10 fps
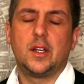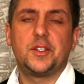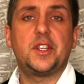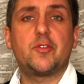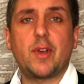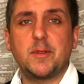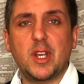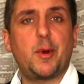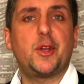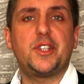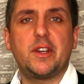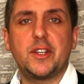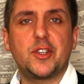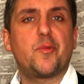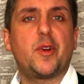So this wraps up our
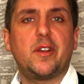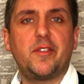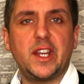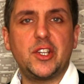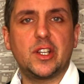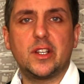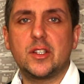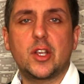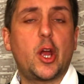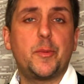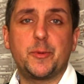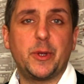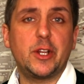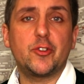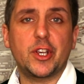series on renovations. I hope it's been
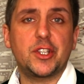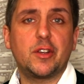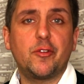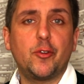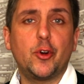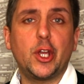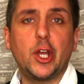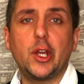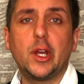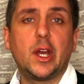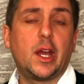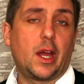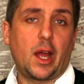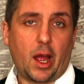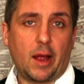interesting for you.
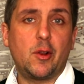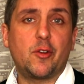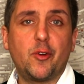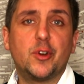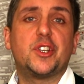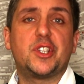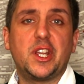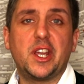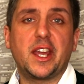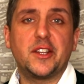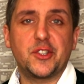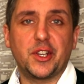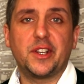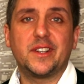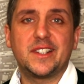And look forward to seeing you again
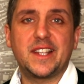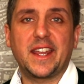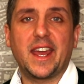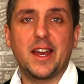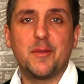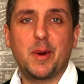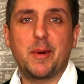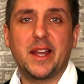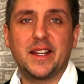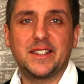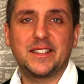soon. Take care. Bye-bye.